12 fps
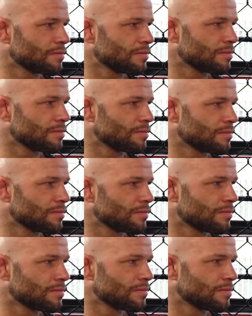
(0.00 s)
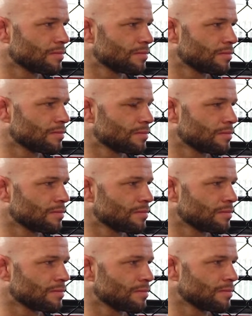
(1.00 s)

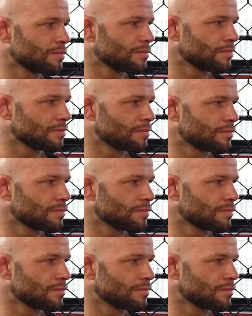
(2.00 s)
(not speaking)